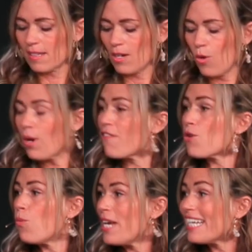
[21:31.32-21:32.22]
Whatever
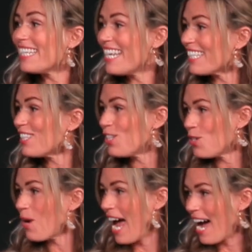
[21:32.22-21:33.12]
weakness you
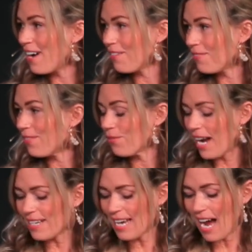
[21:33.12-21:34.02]
have right
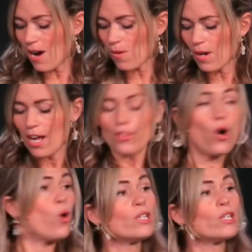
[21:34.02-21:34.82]
now, the Holy